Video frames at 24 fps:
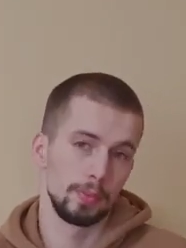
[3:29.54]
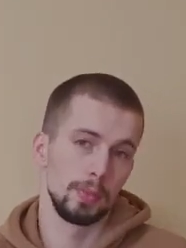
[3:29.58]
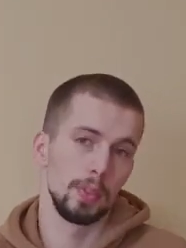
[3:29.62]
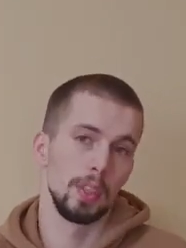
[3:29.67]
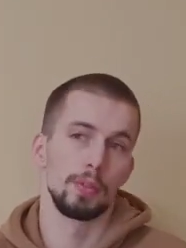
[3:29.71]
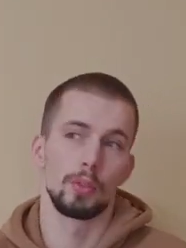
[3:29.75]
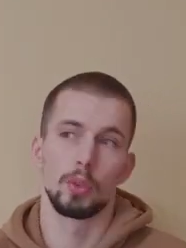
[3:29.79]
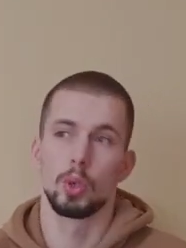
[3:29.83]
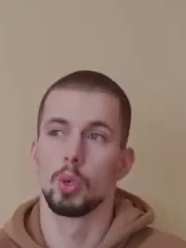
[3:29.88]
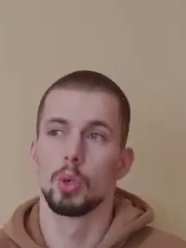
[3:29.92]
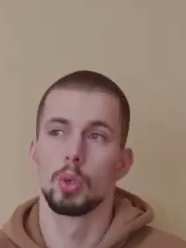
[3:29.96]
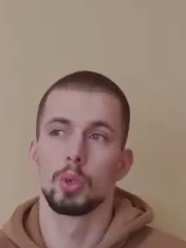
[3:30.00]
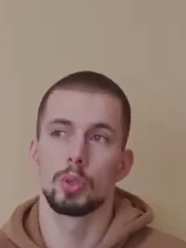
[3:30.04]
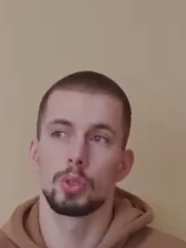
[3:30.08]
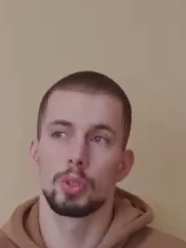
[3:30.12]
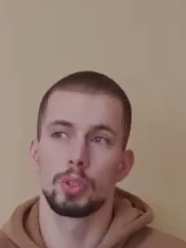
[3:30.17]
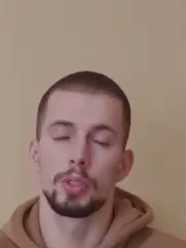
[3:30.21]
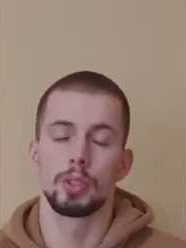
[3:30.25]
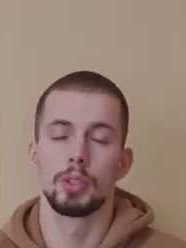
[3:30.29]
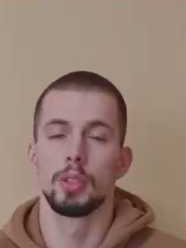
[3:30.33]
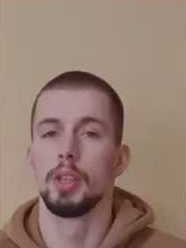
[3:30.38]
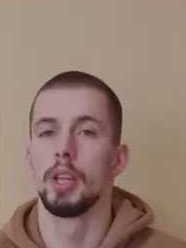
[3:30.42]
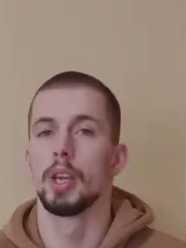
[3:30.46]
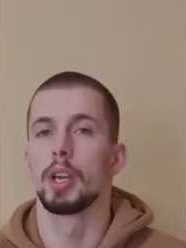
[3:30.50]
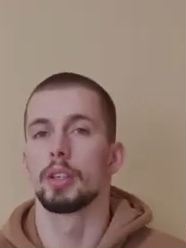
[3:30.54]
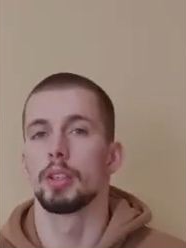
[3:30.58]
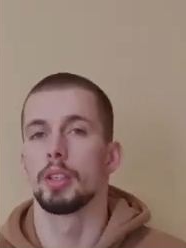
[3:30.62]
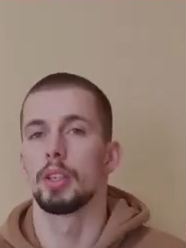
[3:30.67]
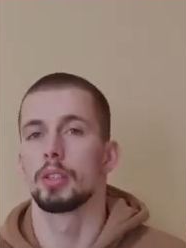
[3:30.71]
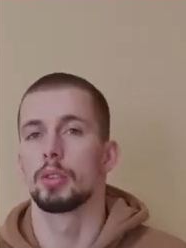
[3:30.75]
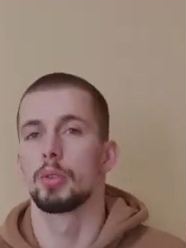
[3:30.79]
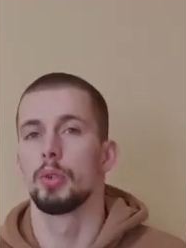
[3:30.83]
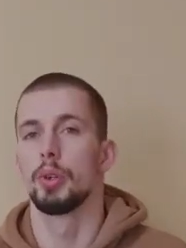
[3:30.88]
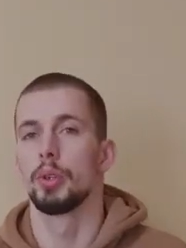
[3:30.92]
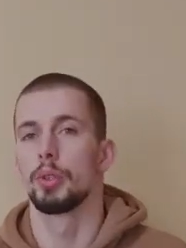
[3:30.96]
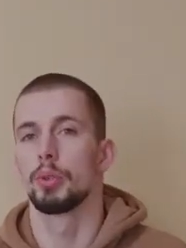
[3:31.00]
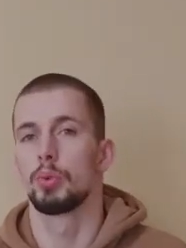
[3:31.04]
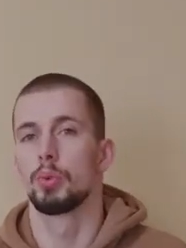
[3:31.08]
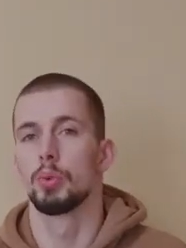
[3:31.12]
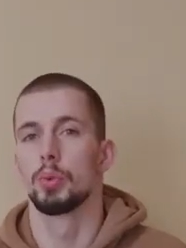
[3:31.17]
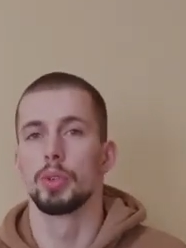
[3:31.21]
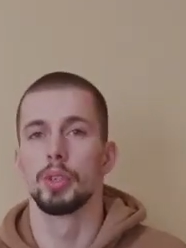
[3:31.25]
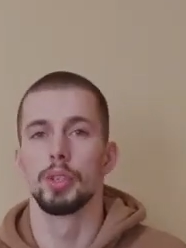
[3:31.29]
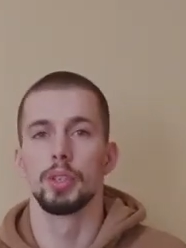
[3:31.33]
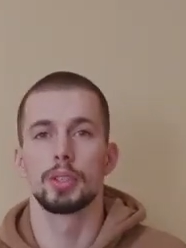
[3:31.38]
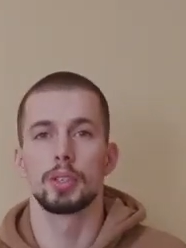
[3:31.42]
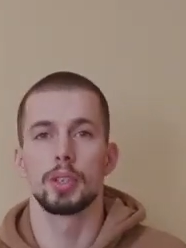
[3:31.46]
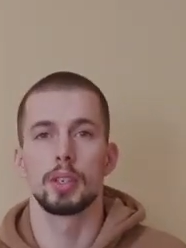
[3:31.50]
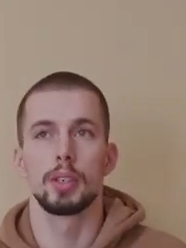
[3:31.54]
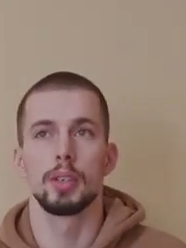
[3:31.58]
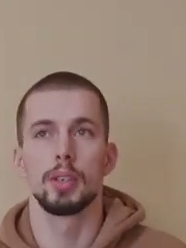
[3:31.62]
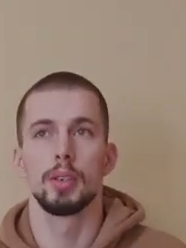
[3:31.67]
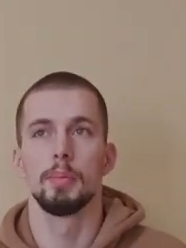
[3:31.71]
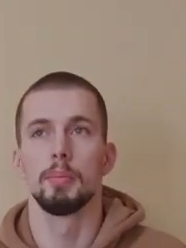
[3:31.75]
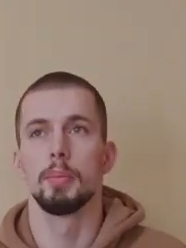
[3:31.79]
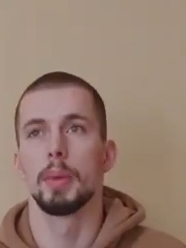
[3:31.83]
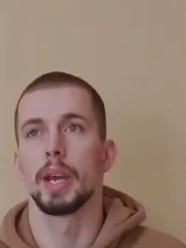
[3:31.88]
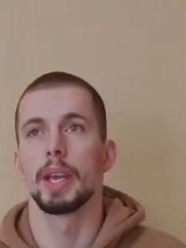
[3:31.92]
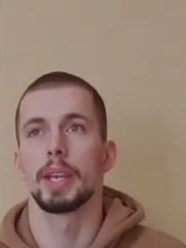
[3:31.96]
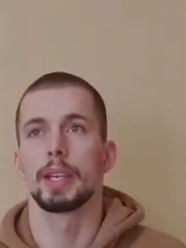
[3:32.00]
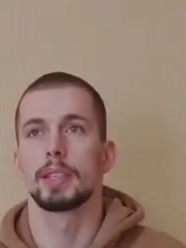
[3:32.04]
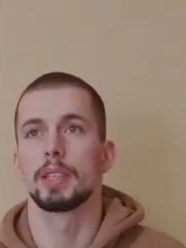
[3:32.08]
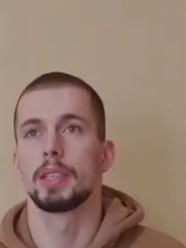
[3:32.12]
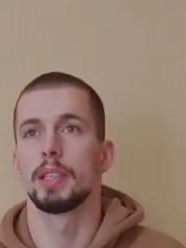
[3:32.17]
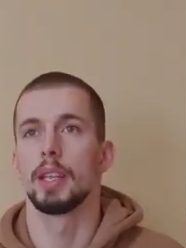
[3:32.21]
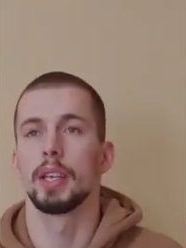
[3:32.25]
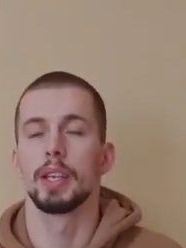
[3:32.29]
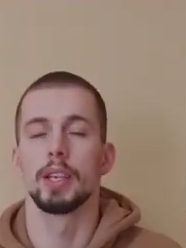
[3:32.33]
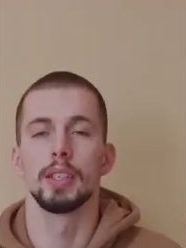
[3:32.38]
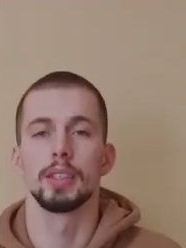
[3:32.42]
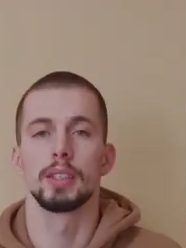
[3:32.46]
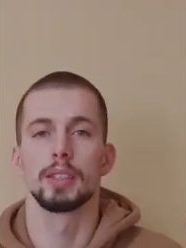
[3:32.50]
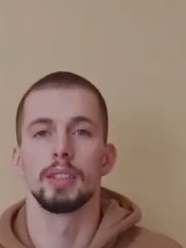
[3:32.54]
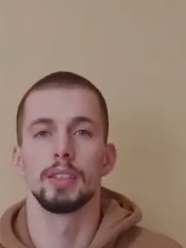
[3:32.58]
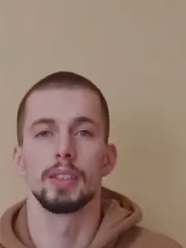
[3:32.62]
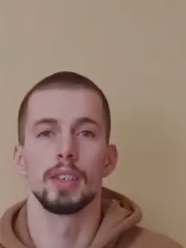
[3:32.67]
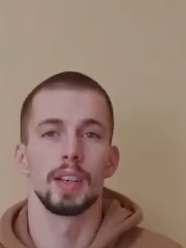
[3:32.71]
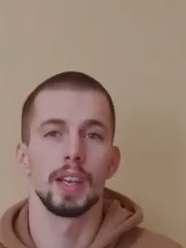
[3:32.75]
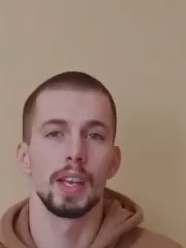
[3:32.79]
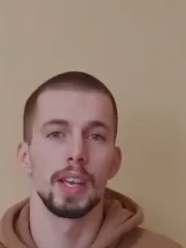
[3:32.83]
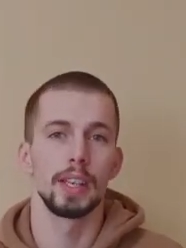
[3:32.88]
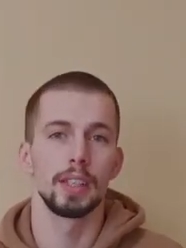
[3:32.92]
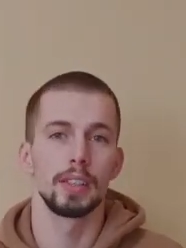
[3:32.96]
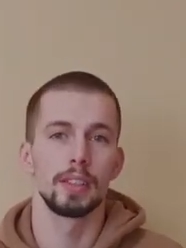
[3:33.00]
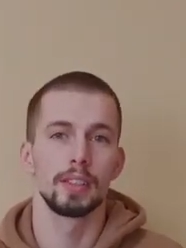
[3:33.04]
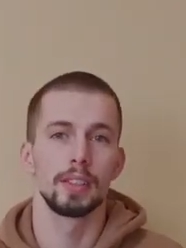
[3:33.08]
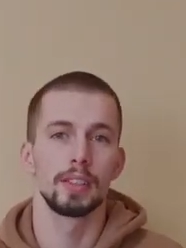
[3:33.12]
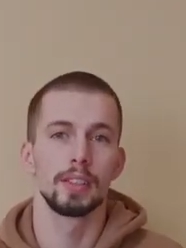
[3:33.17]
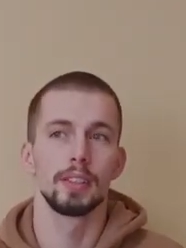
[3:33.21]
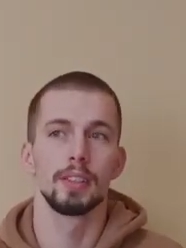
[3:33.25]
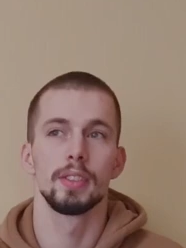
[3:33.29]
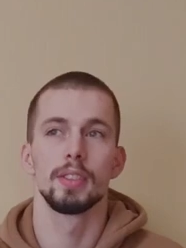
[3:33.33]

Of course, they are not going to risk Mike's legacy, right,